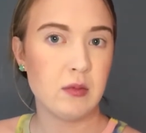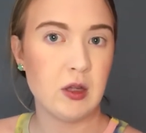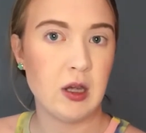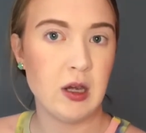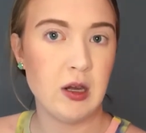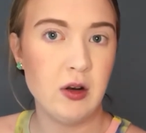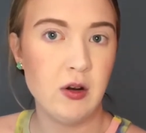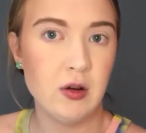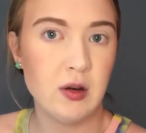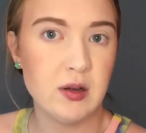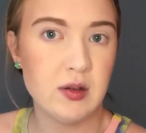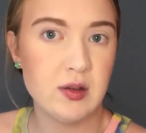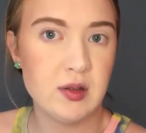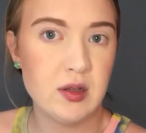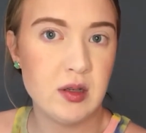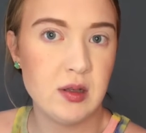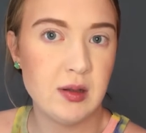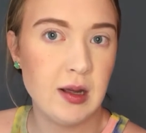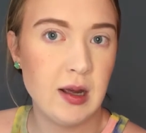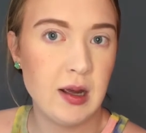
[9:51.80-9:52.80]
Can you guys
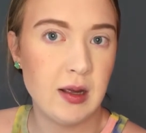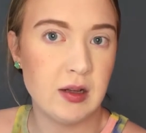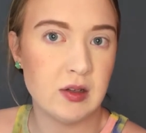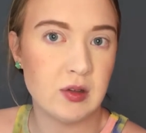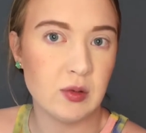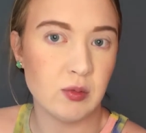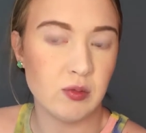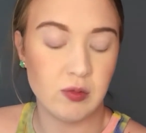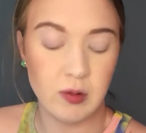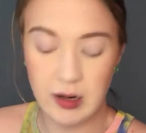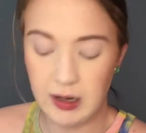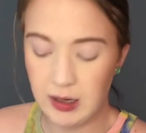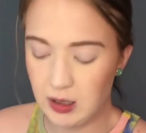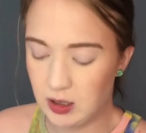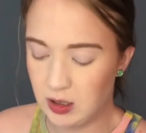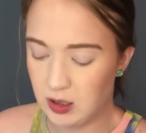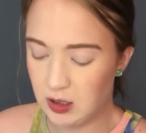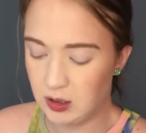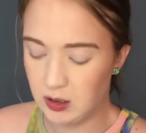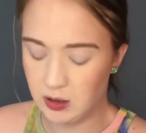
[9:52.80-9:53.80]
see that? It's right
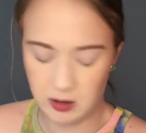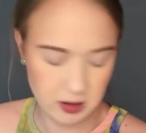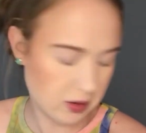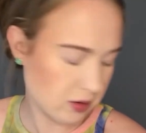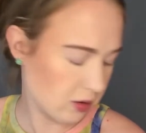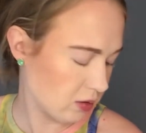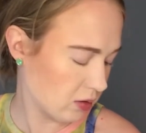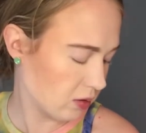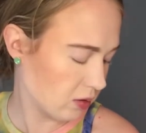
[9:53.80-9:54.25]
here.